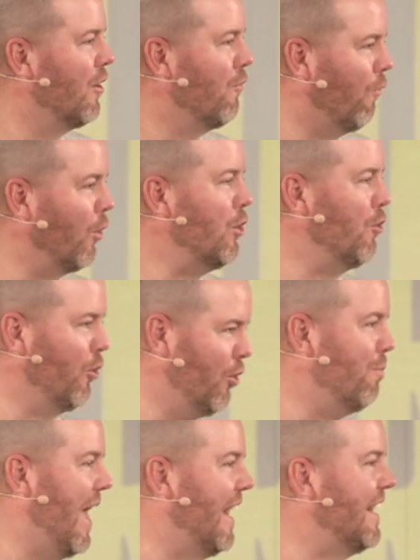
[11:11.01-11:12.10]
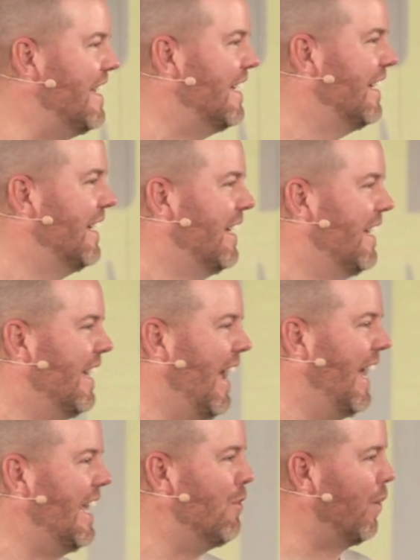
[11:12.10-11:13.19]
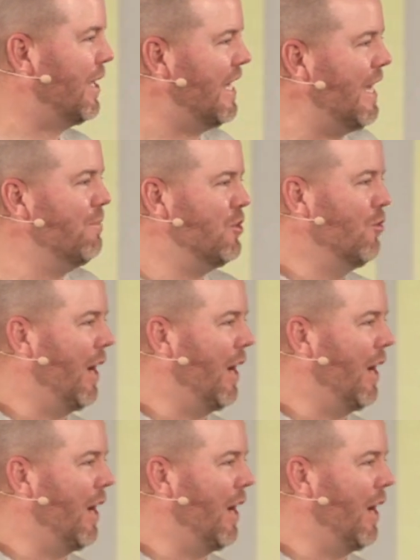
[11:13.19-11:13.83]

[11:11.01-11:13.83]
for your humanity and he redeemed you.